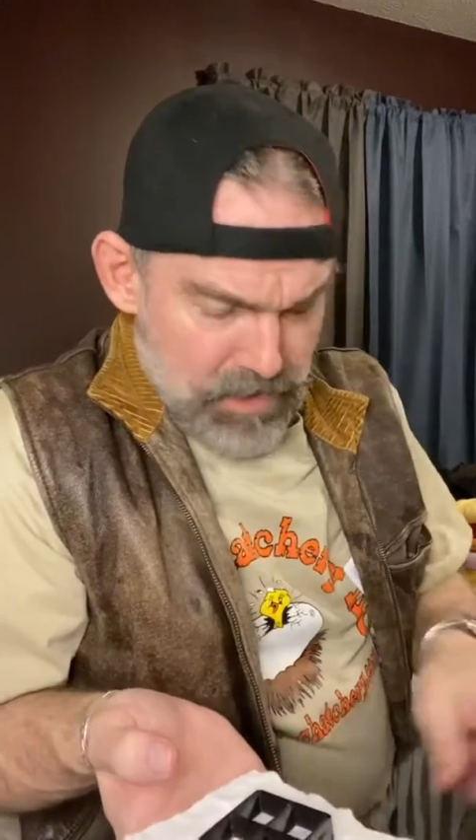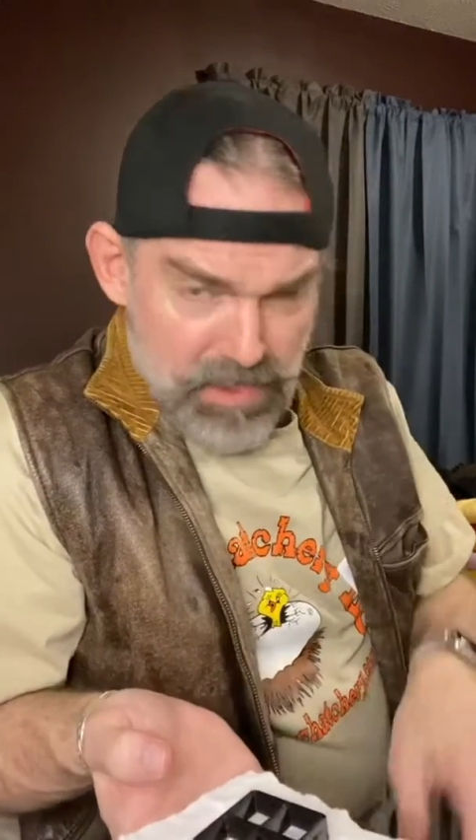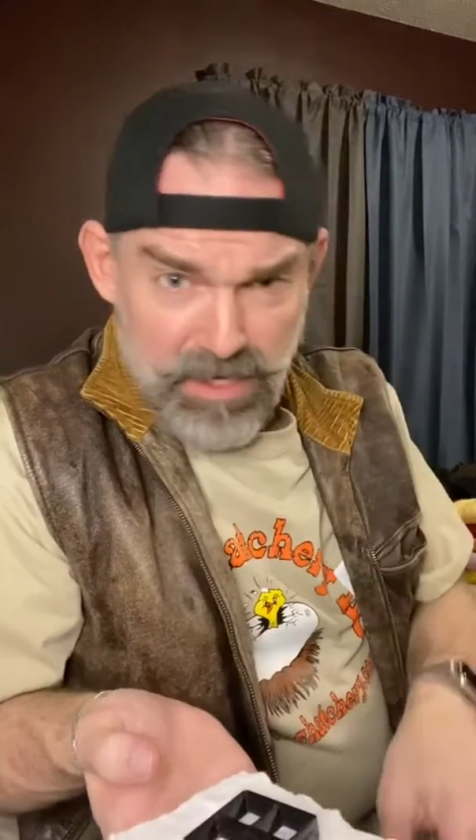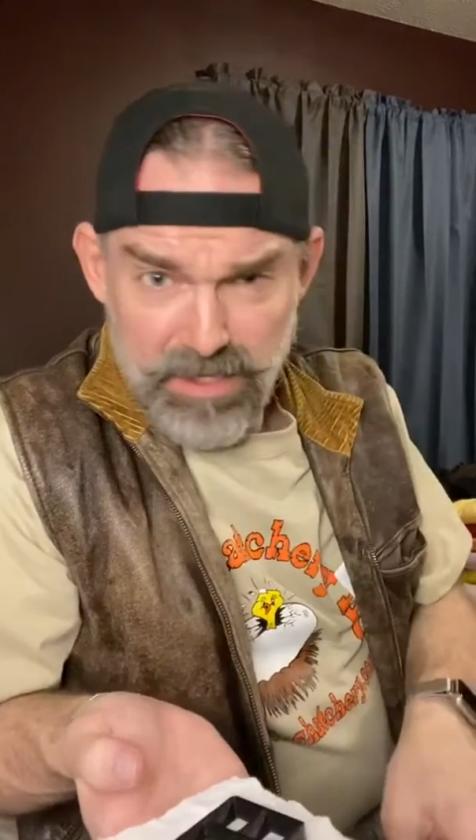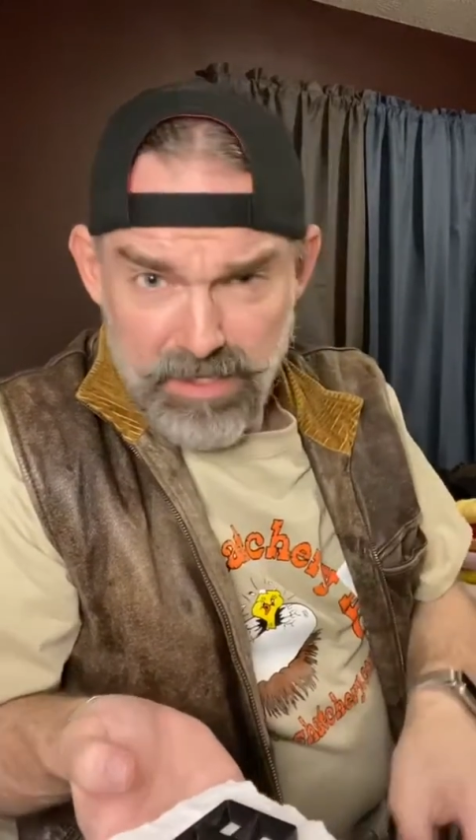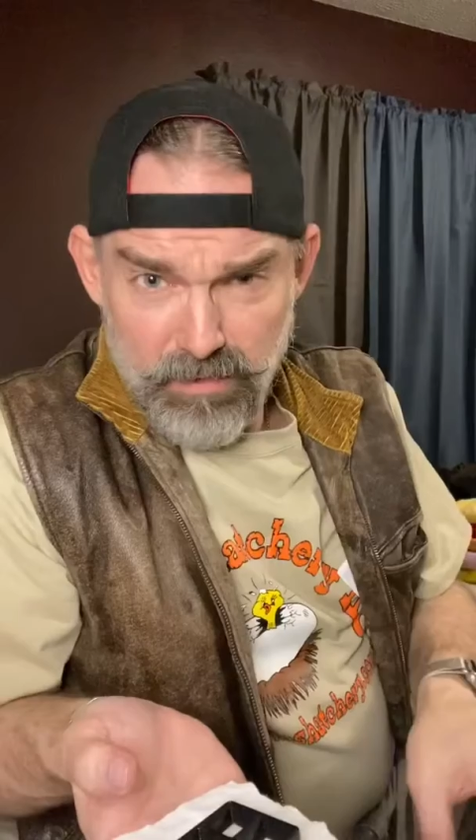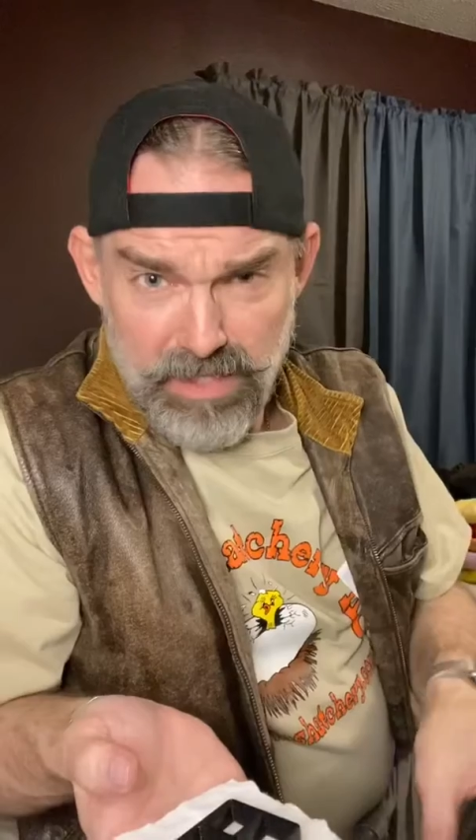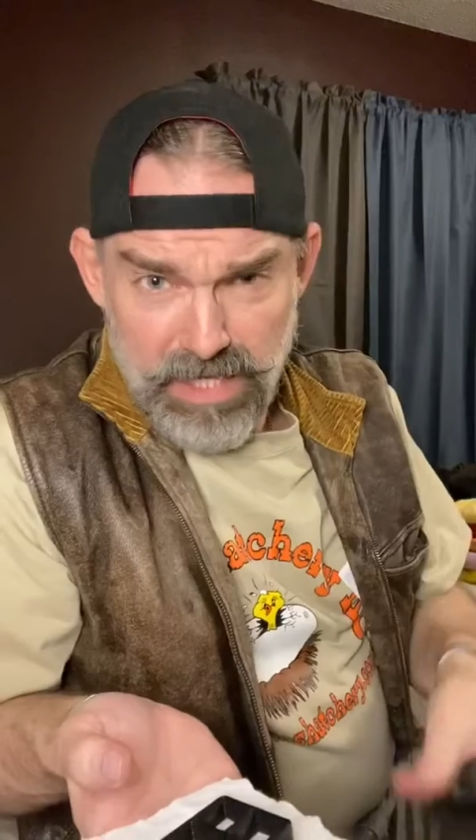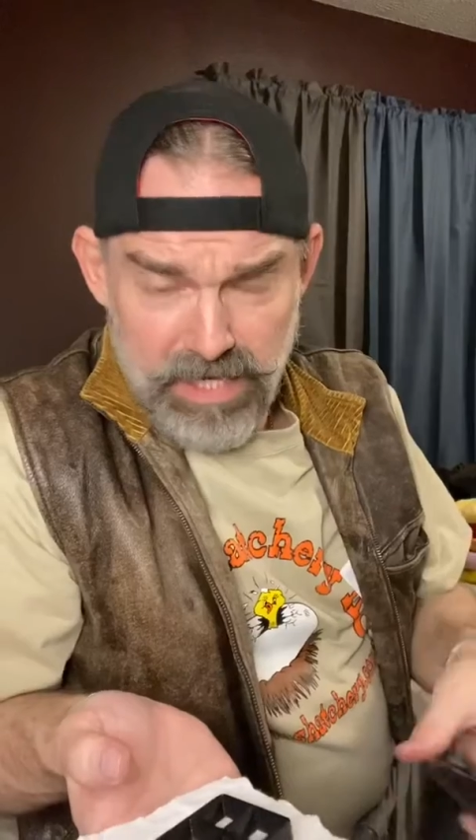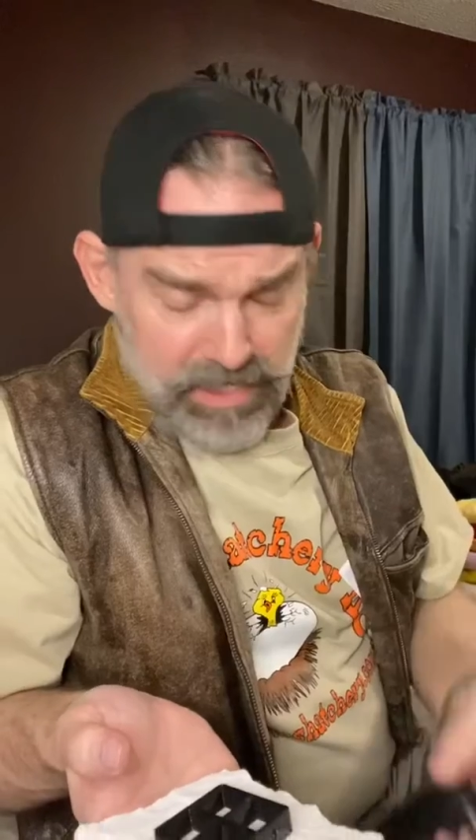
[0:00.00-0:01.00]
and then we
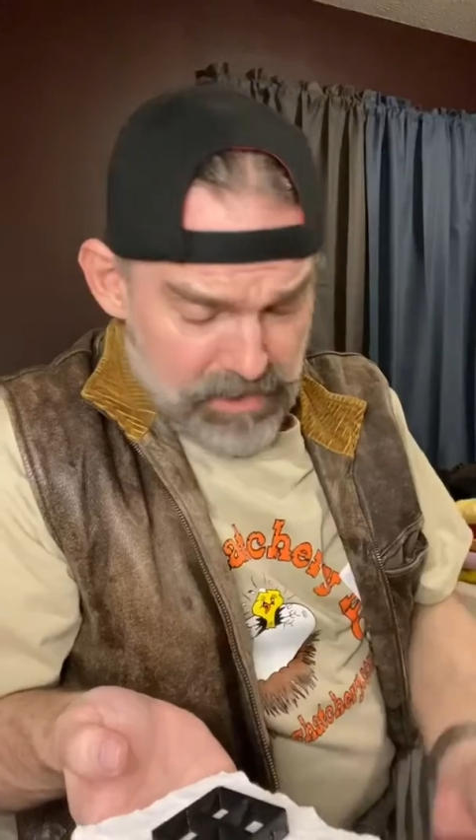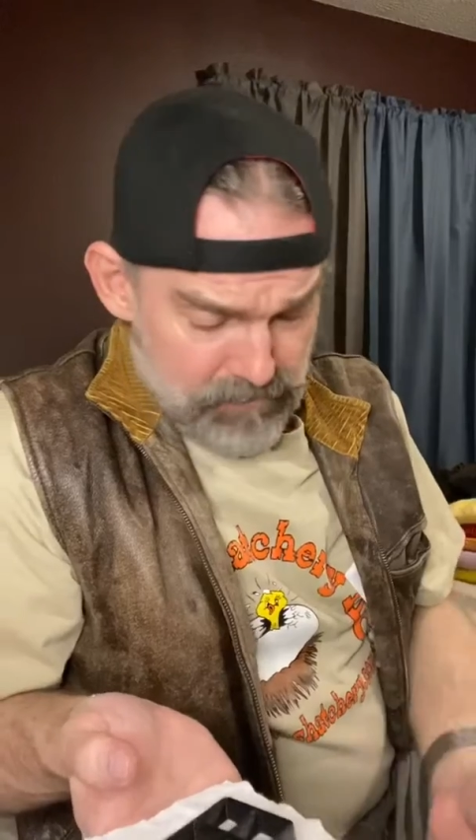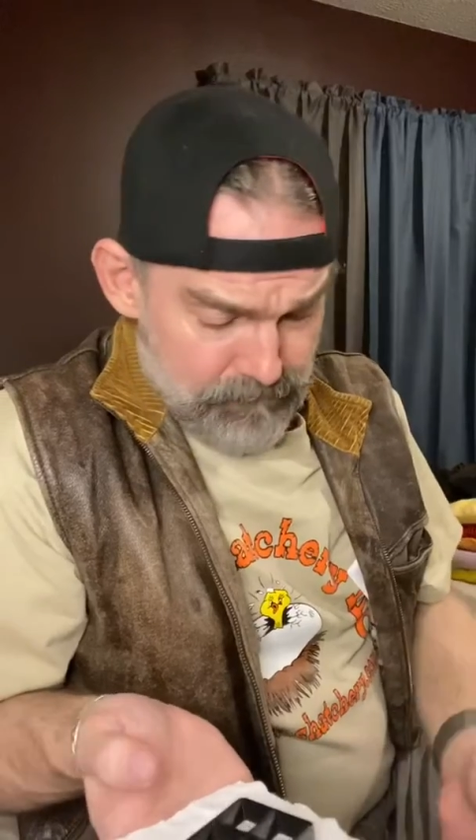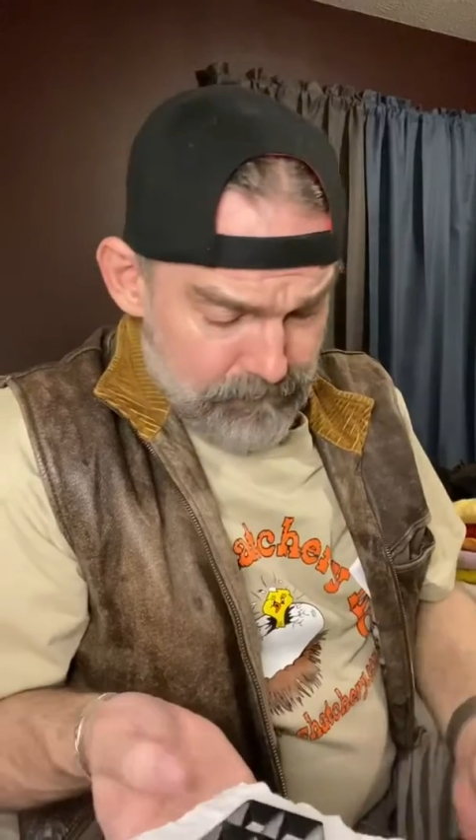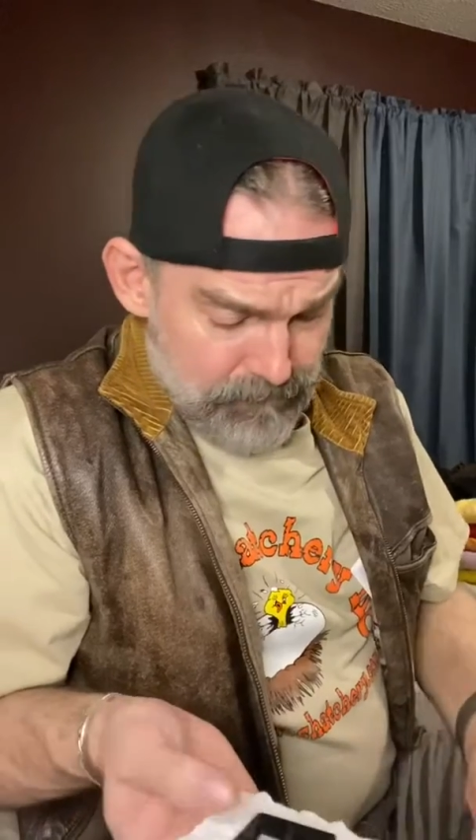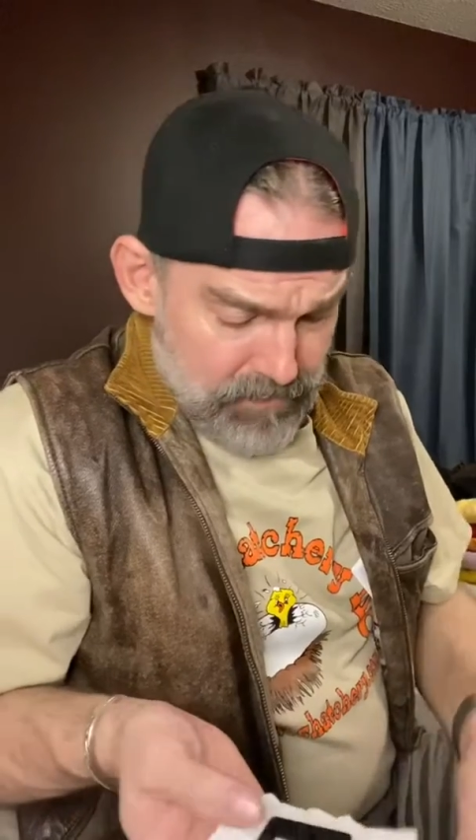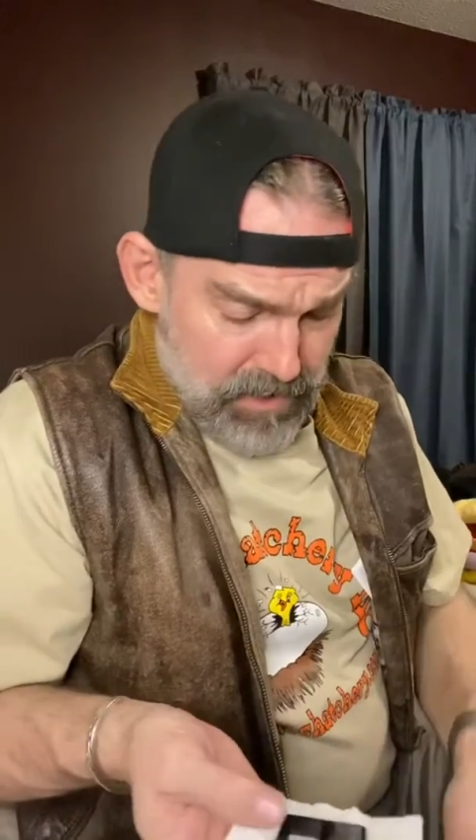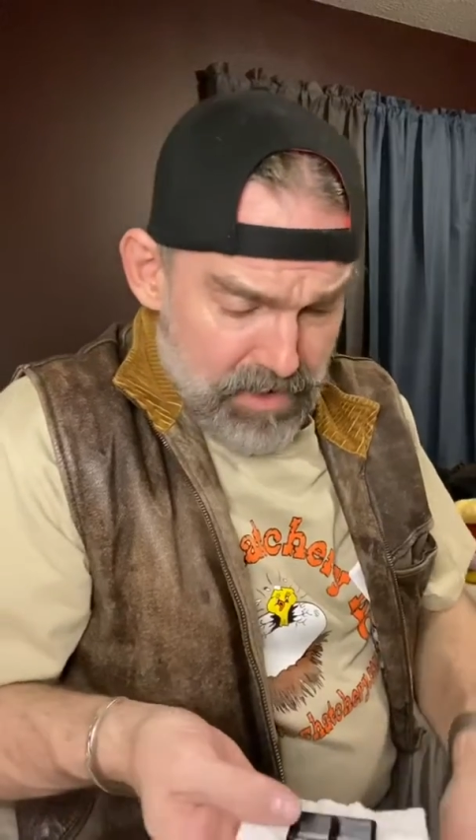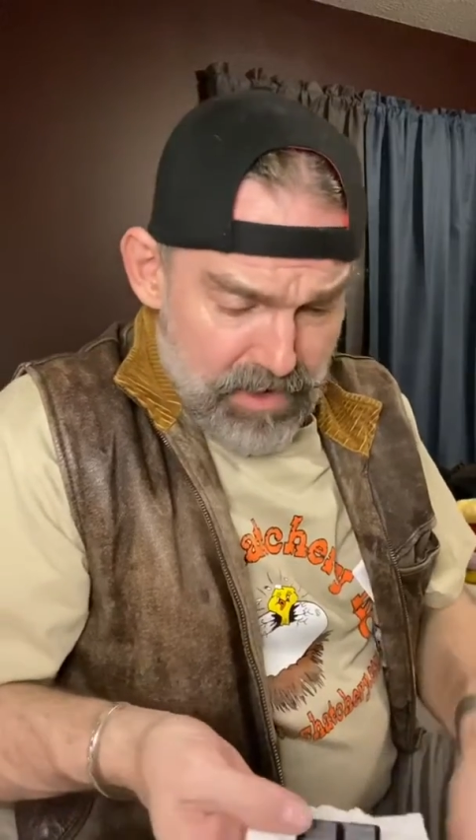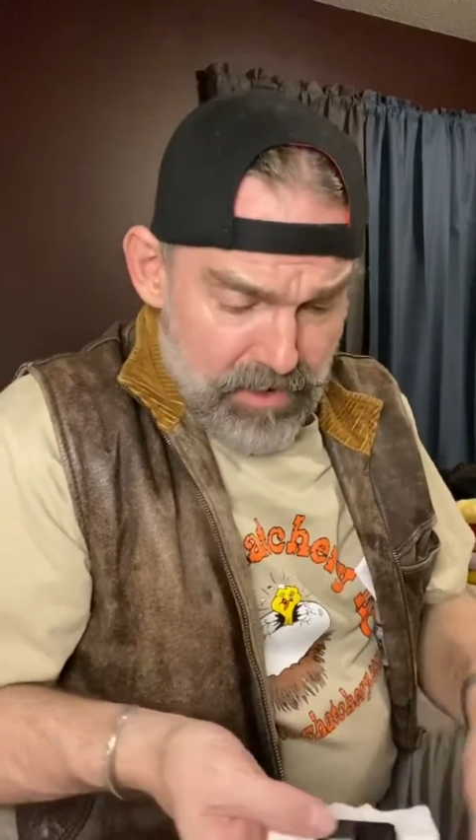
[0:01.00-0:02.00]
take it
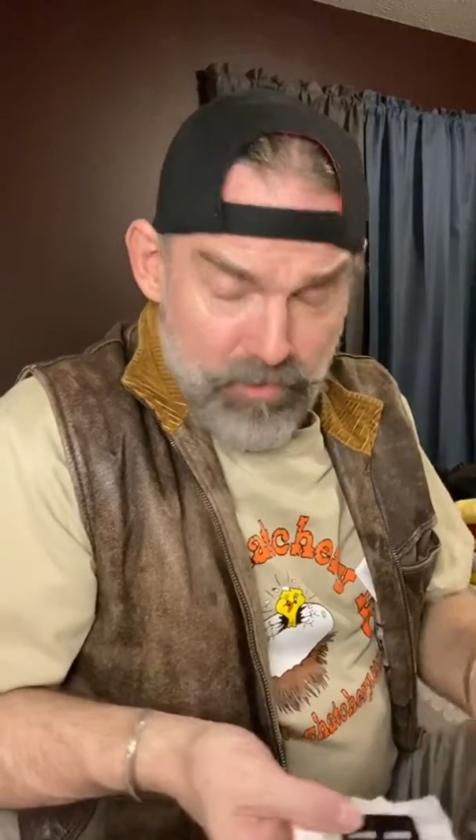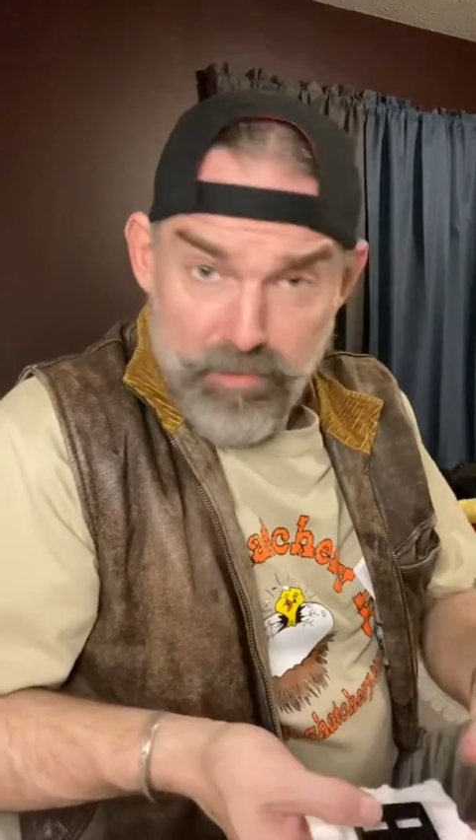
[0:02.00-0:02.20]
and